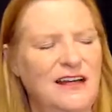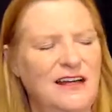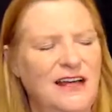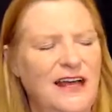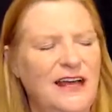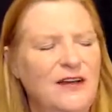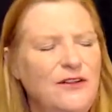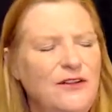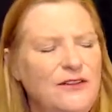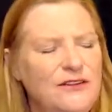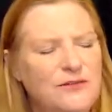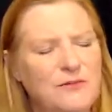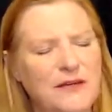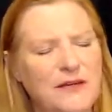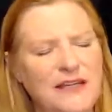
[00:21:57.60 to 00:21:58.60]
how
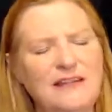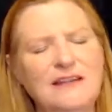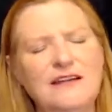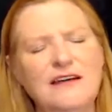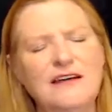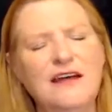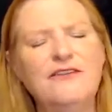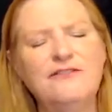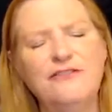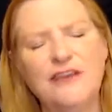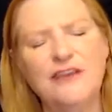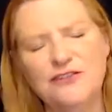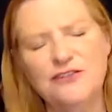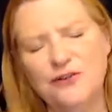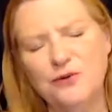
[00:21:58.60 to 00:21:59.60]
this might
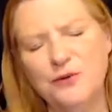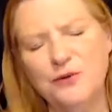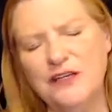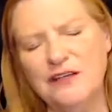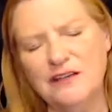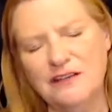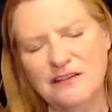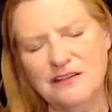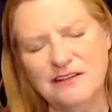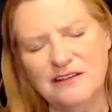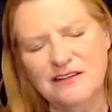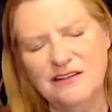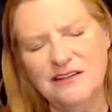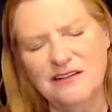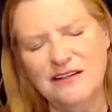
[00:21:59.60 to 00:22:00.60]
affect your week.
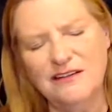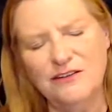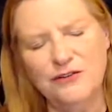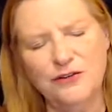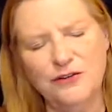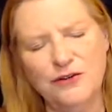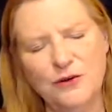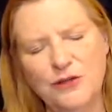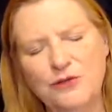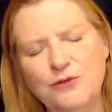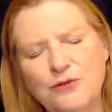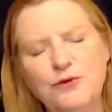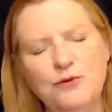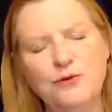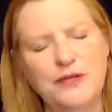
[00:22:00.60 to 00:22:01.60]
Uh, as you're going
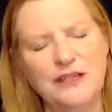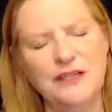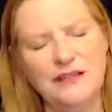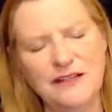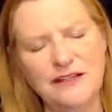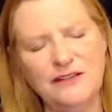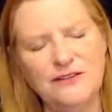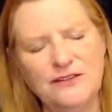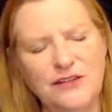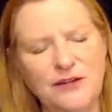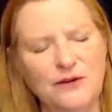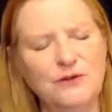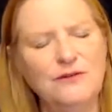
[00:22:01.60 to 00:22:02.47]
through the week, let us know